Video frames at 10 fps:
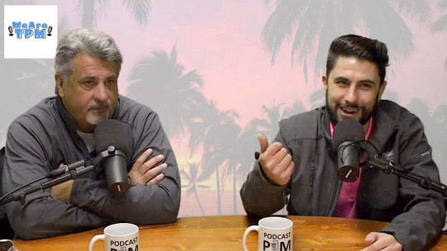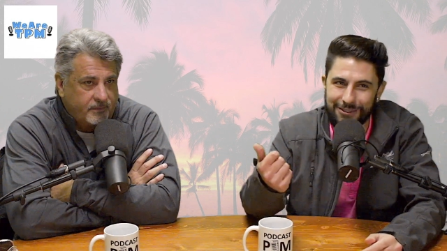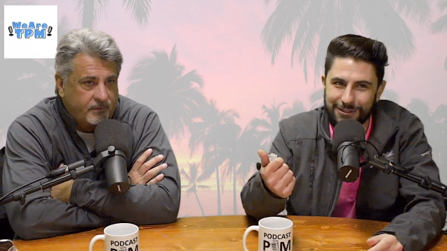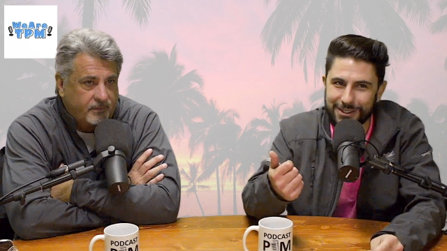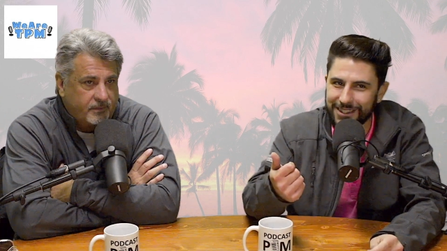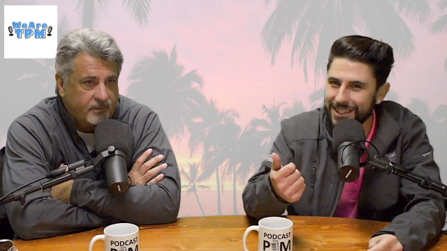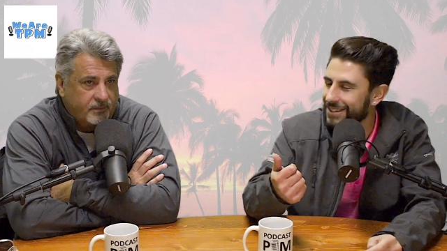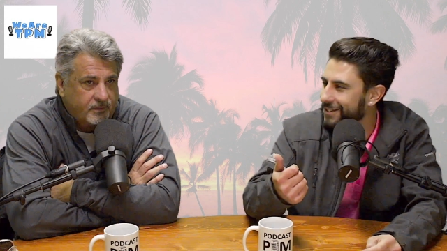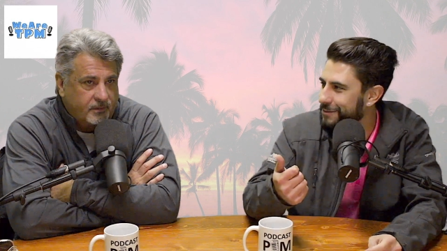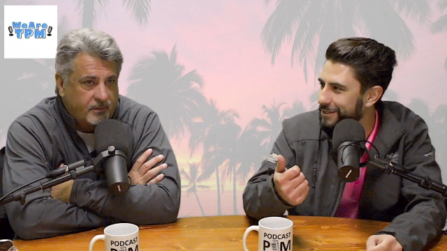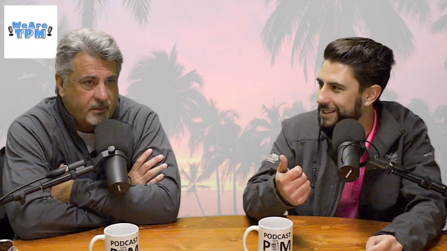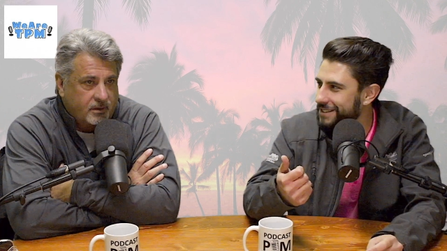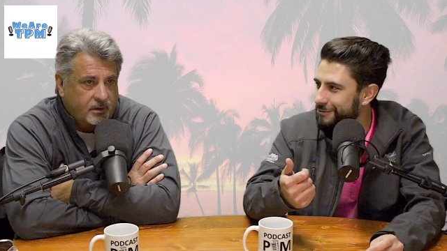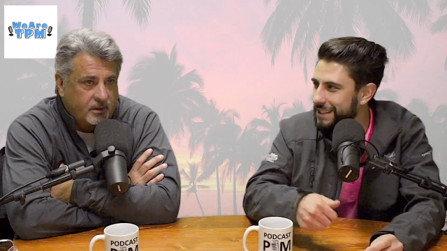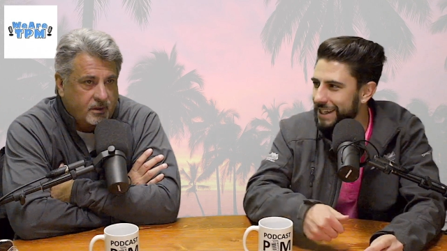Speaker 1: back from the landlord
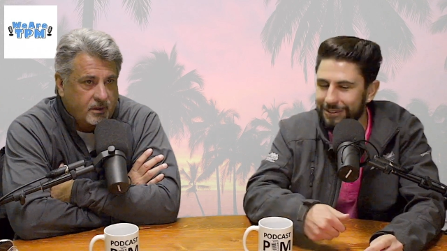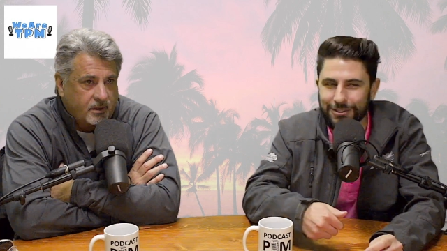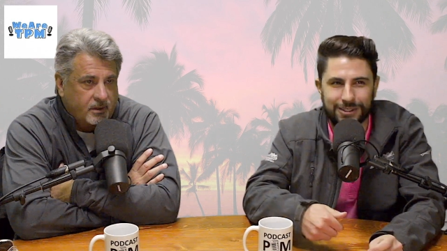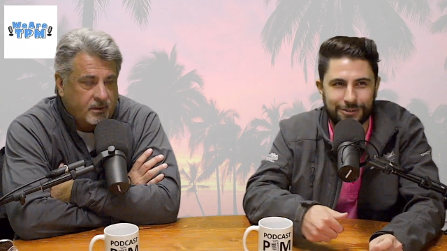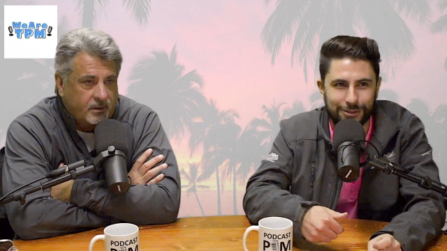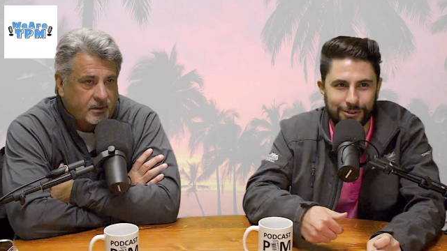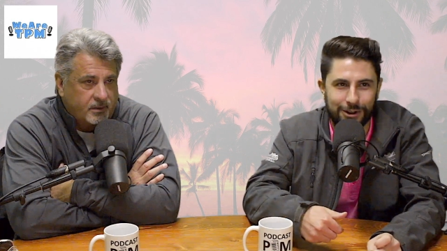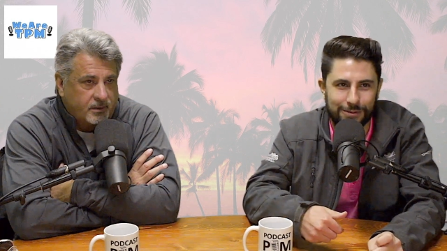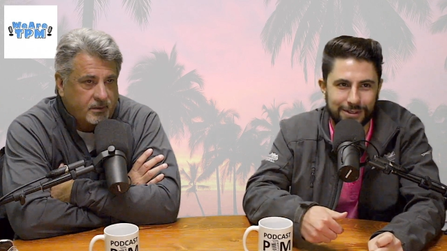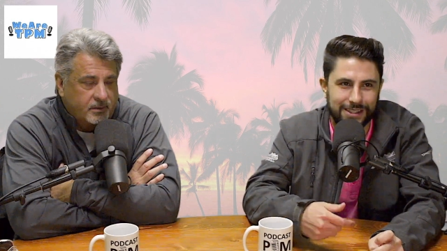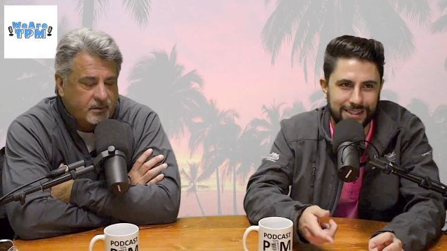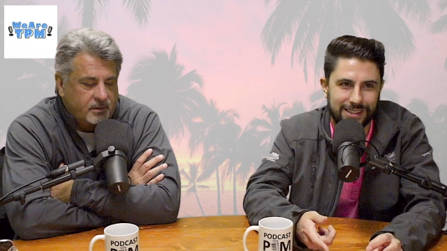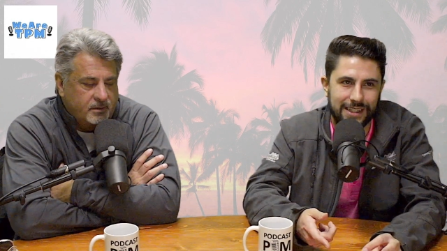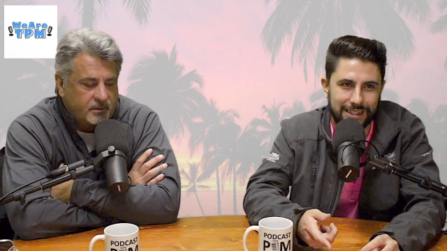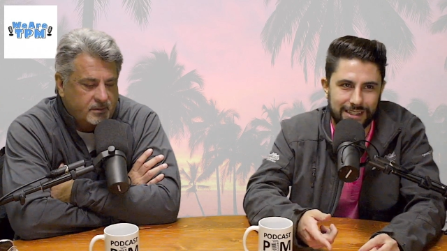because we have a legal requirement to get